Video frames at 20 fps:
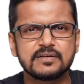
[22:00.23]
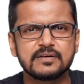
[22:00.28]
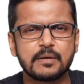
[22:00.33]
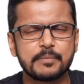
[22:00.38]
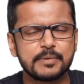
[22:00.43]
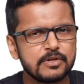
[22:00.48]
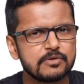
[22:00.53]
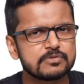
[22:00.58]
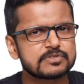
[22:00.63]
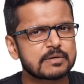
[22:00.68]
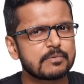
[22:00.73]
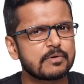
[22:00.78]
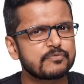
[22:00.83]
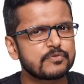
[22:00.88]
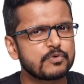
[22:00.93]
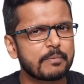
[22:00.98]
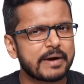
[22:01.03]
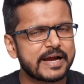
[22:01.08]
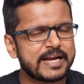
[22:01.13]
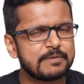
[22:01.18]
I mean, some of
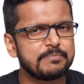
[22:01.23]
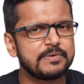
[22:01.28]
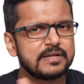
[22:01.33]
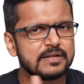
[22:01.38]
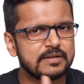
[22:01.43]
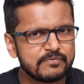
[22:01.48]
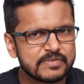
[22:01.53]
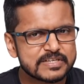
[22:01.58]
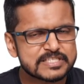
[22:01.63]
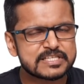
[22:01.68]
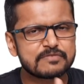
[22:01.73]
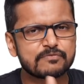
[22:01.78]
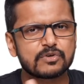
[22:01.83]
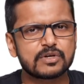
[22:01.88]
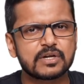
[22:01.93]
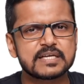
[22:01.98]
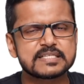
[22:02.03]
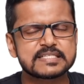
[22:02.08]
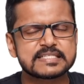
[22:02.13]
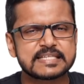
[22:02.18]
you might be investing for
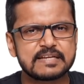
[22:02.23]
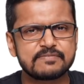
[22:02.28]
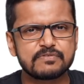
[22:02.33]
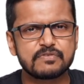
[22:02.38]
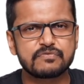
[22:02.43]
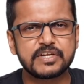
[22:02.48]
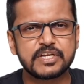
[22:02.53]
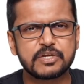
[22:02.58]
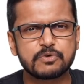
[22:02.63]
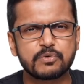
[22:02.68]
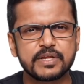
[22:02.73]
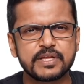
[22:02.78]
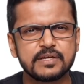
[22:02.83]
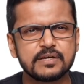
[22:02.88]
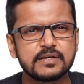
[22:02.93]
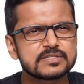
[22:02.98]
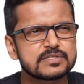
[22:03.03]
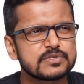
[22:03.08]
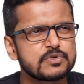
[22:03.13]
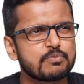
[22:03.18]
last 10, 15, 20
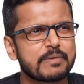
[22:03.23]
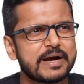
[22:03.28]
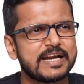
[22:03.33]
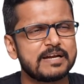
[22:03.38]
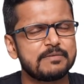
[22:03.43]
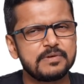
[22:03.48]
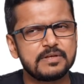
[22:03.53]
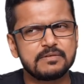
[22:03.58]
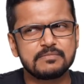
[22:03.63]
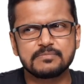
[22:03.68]
years. You might be